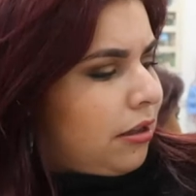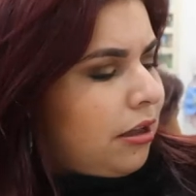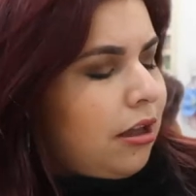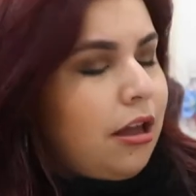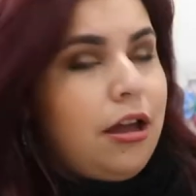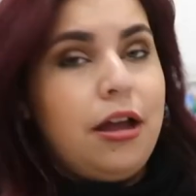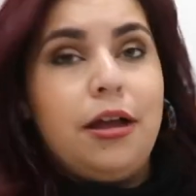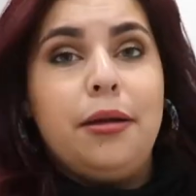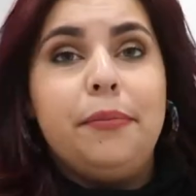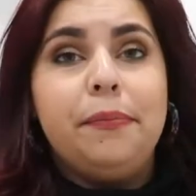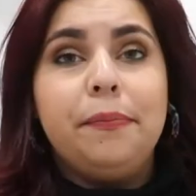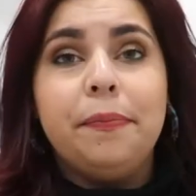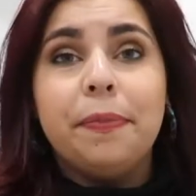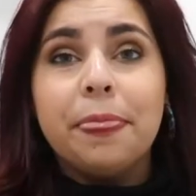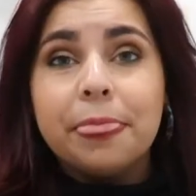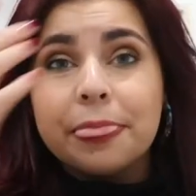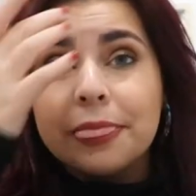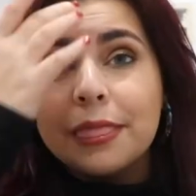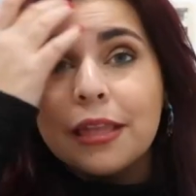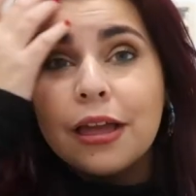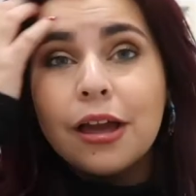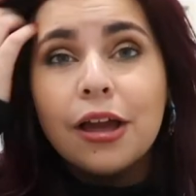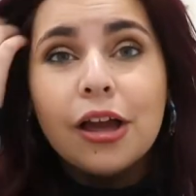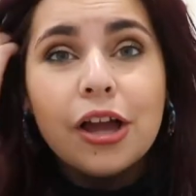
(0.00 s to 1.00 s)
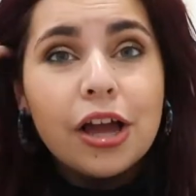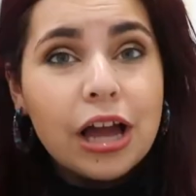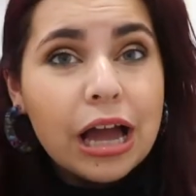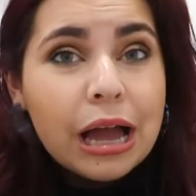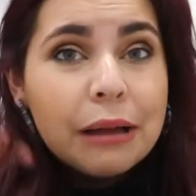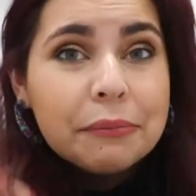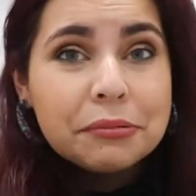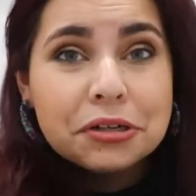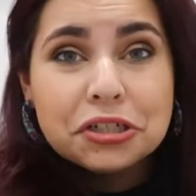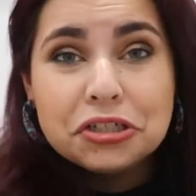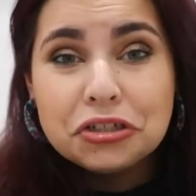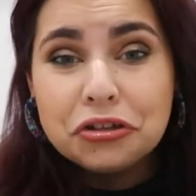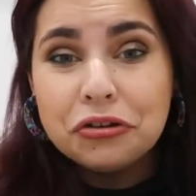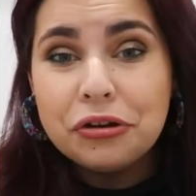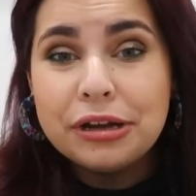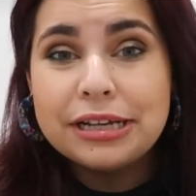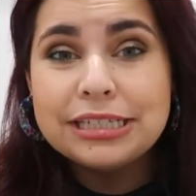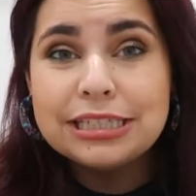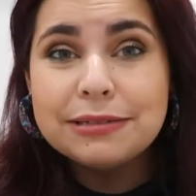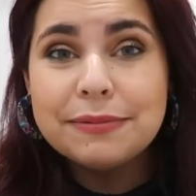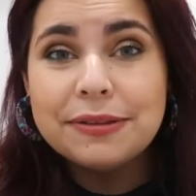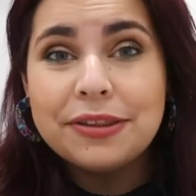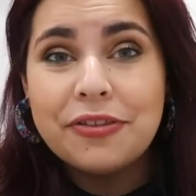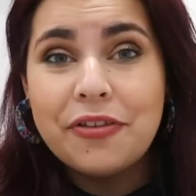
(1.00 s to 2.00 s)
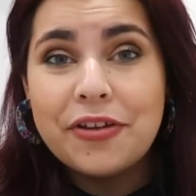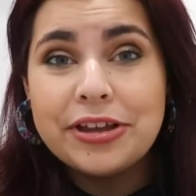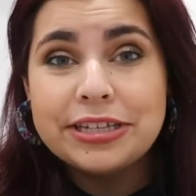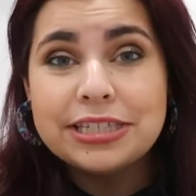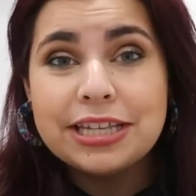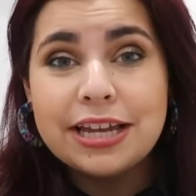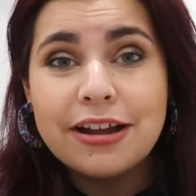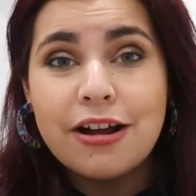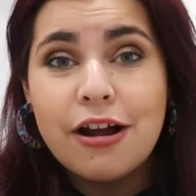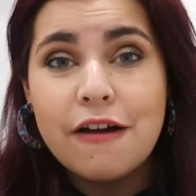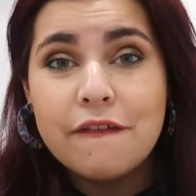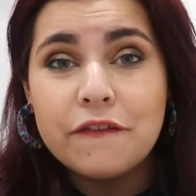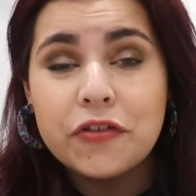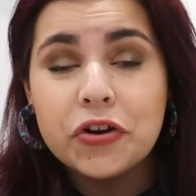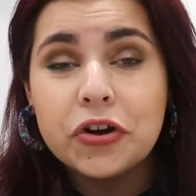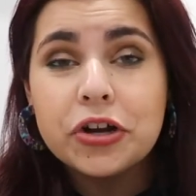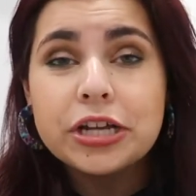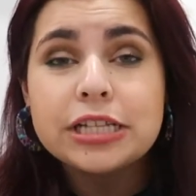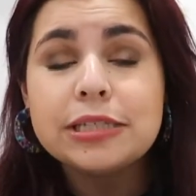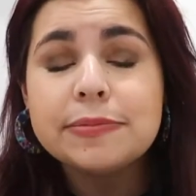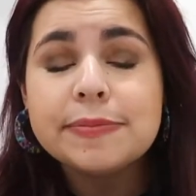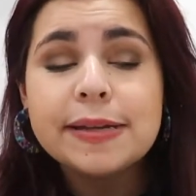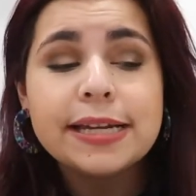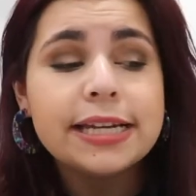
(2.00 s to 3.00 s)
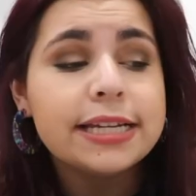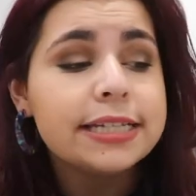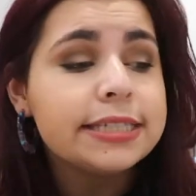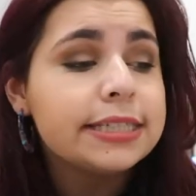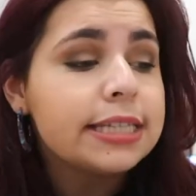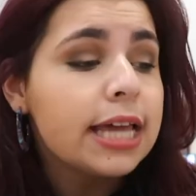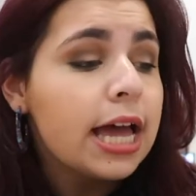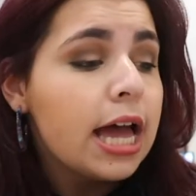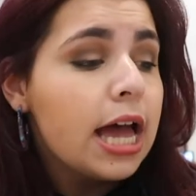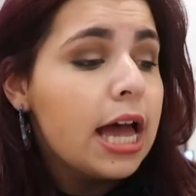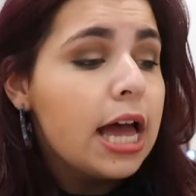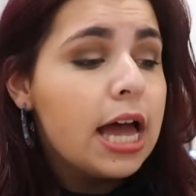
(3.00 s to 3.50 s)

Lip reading: I'm gonna show you guys some of the things I got for Christmas.